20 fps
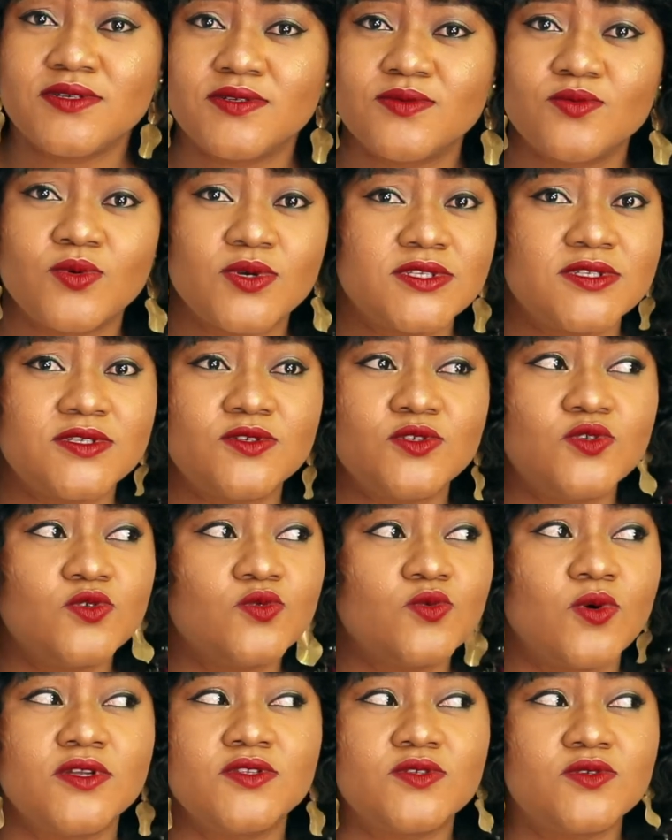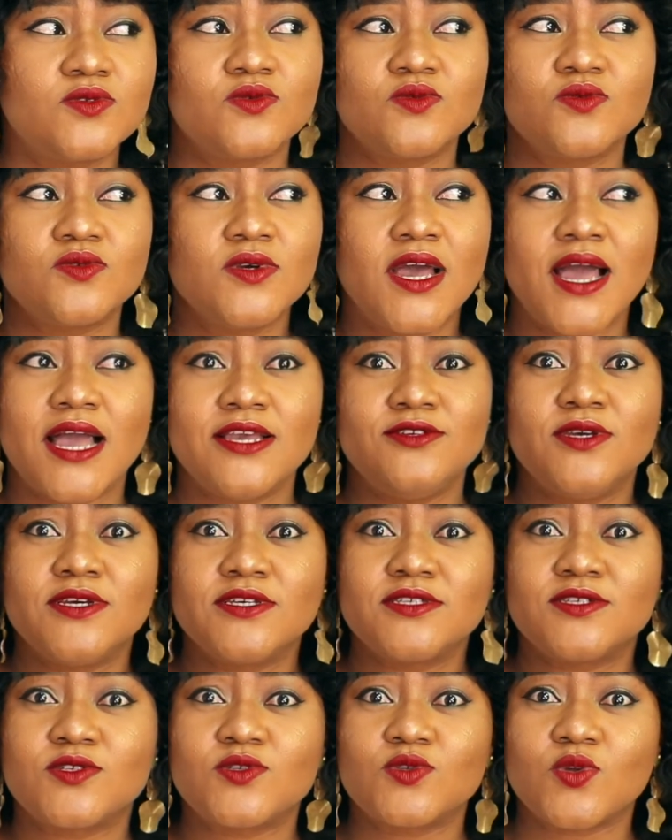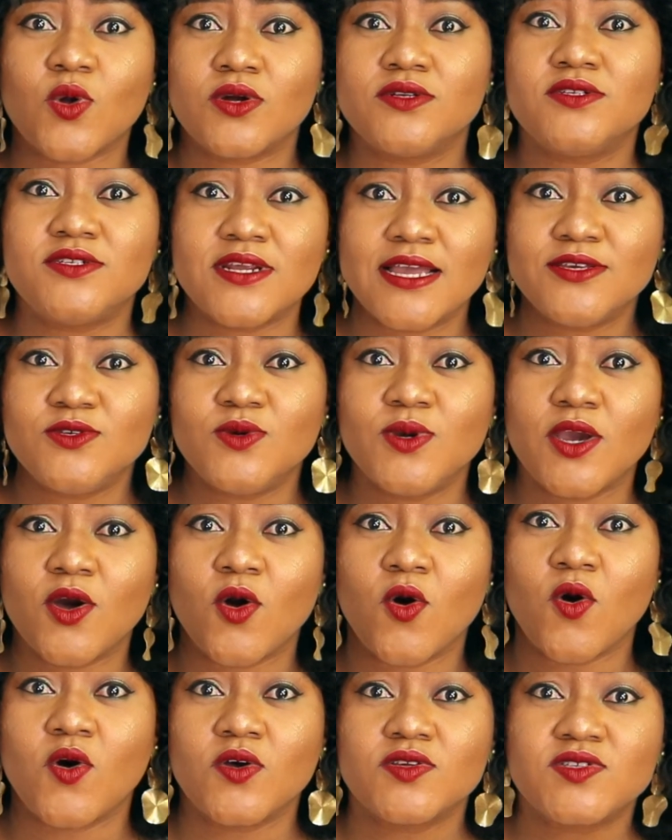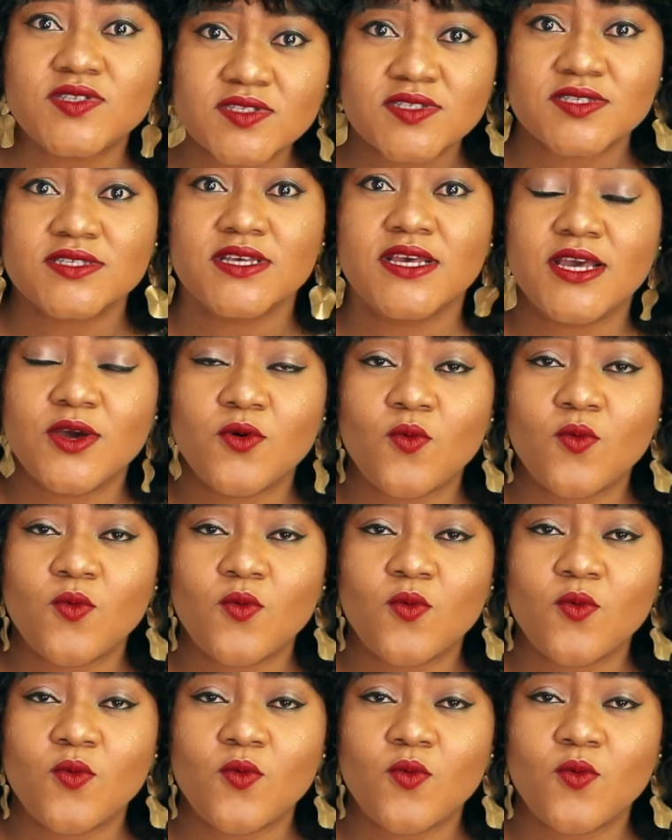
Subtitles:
What do you want to? Are you a stud? Are you a horse?